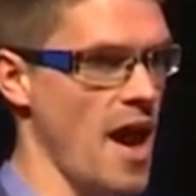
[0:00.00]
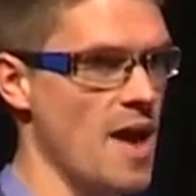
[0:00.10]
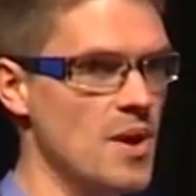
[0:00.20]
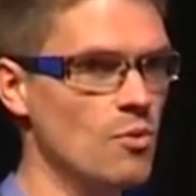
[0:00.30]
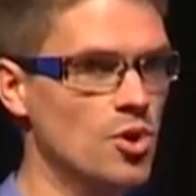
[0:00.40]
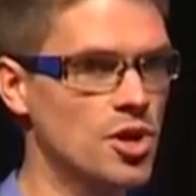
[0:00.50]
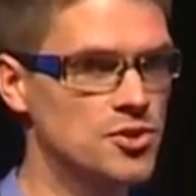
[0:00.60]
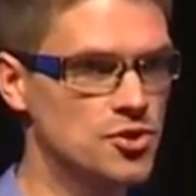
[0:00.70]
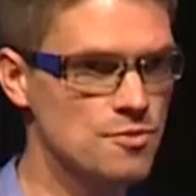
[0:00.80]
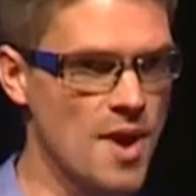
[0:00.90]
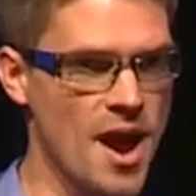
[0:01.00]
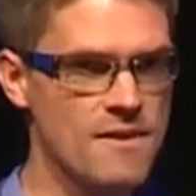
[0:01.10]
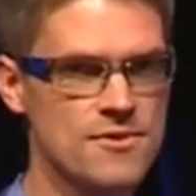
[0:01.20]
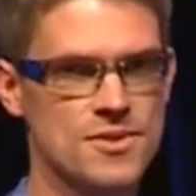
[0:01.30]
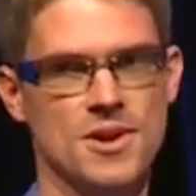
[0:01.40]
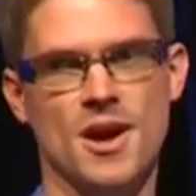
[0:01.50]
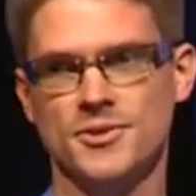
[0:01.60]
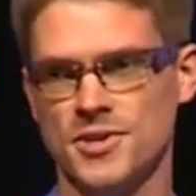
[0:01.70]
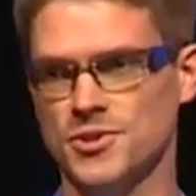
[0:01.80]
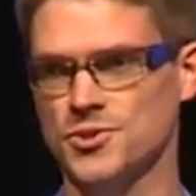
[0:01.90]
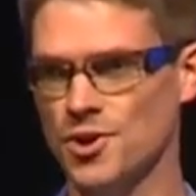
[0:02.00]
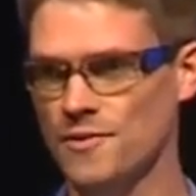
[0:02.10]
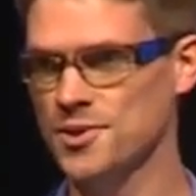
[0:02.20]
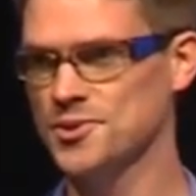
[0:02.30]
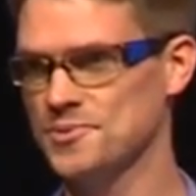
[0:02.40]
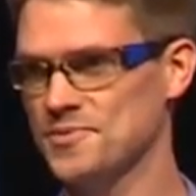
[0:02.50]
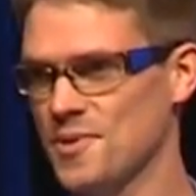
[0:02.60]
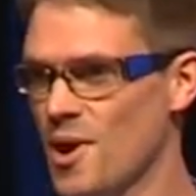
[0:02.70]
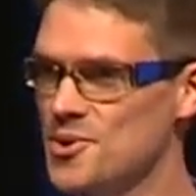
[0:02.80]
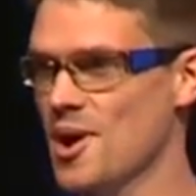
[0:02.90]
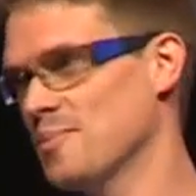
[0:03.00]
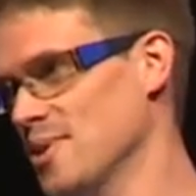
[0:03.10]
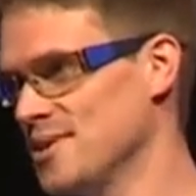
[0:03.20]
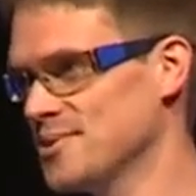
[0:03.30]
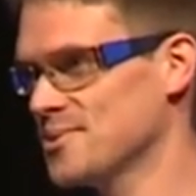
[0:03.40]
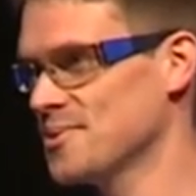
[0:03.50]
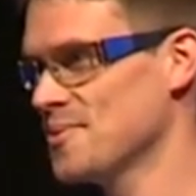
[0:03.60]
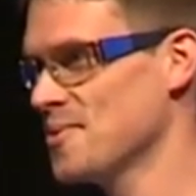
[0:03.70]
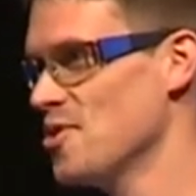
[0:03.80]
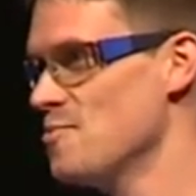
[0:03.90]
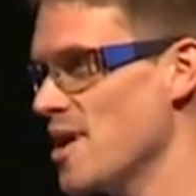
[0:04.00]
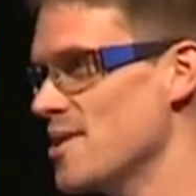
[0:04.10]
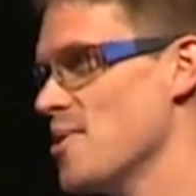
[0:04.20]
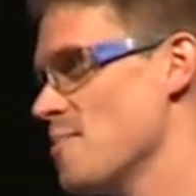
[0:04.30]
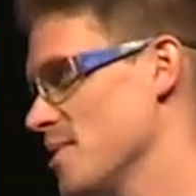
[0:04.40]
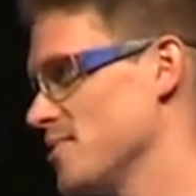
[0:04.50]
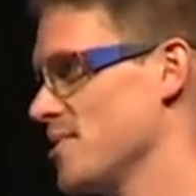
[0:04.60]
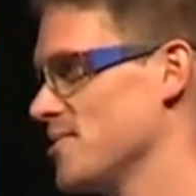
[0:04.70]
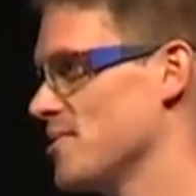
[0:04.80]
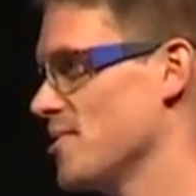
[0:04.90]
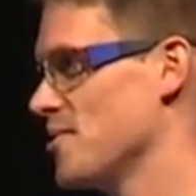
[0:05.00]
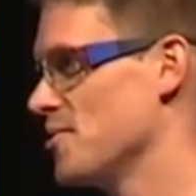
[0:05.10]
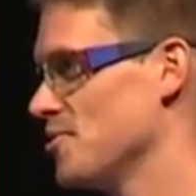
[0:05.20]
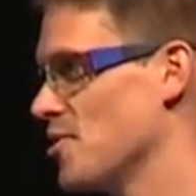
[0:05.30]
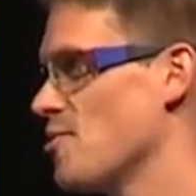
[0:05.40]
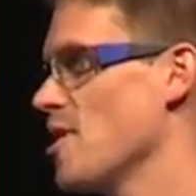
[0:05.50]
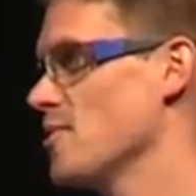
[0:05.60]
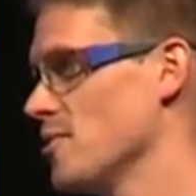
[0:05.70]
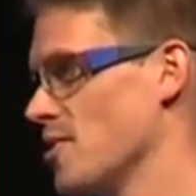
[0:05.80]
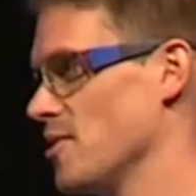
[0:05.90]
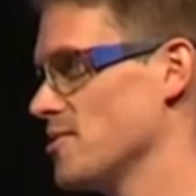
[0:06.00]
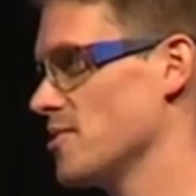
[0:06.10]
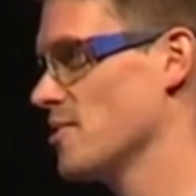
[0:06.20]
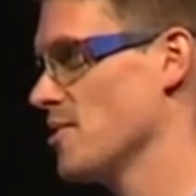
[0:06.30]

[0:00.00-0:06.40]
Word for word: And they will consume everything else as a service from other companies who make it their business to create those goods.